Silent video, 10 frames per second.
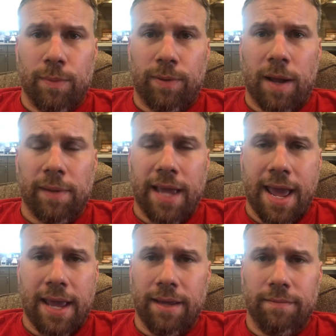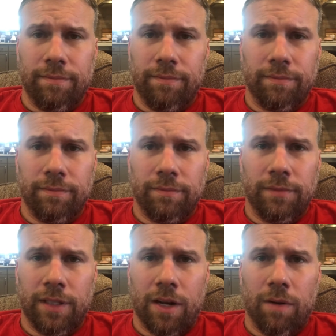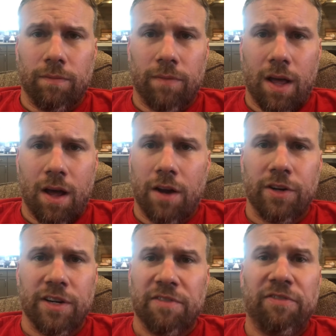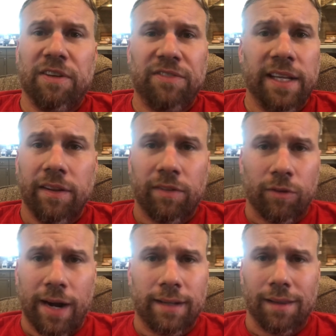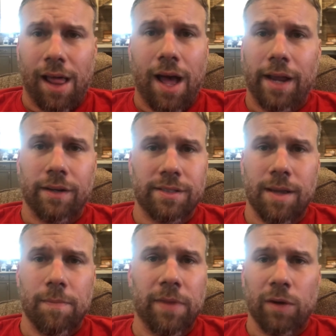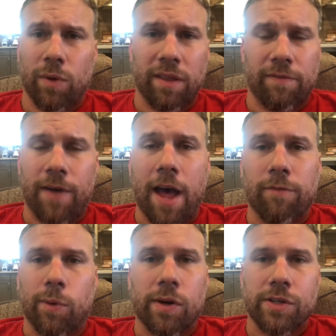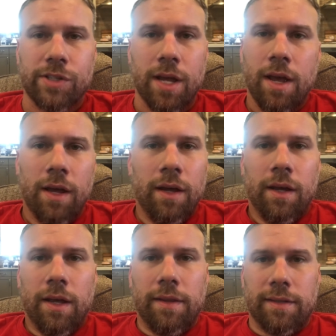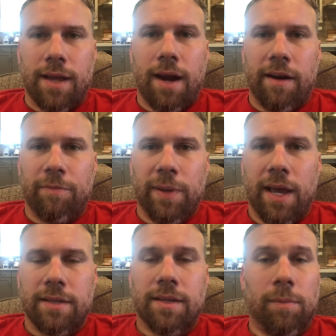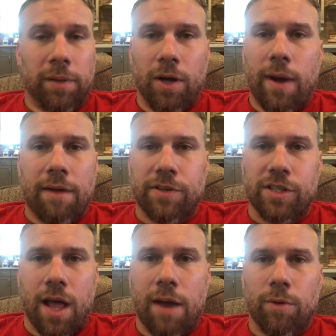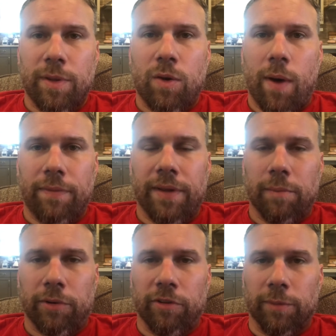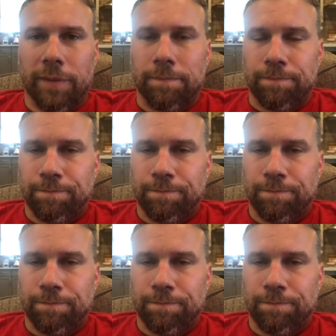probably a you know, 115th ranked line or something, one of the five worst in the entire FBS, a below average line would be quite the improvement.